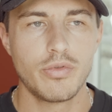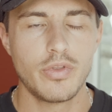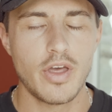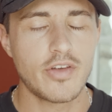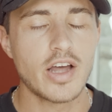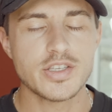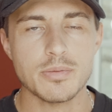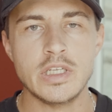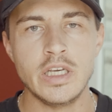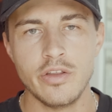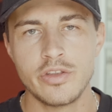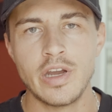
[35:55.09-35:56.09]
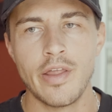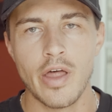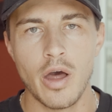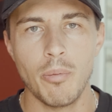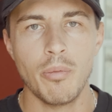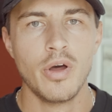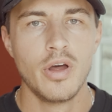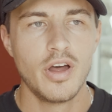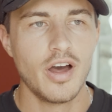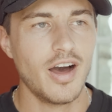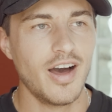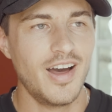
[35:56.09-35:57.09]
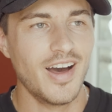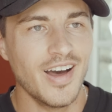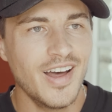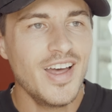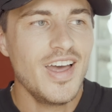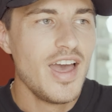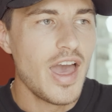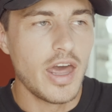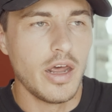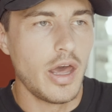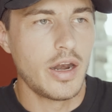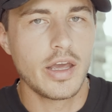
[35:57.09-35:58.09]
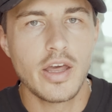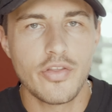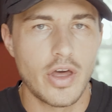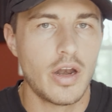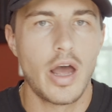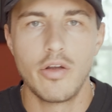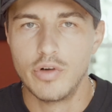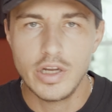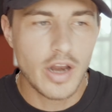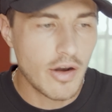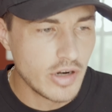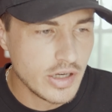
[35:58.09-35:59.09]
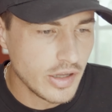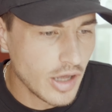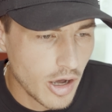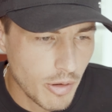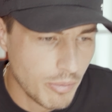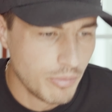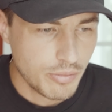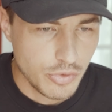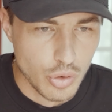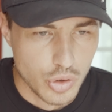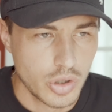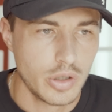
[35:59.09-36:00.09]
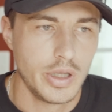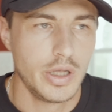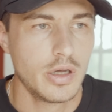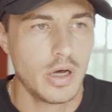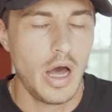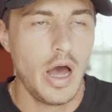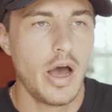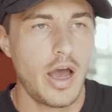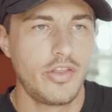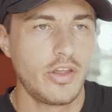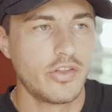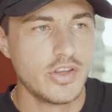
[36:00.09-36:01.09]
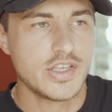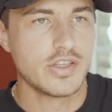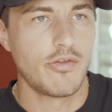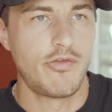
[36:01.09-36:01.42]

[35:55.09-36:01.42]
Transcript: they've got some teeth to them. And I get that. I read every DM usually. I think this is the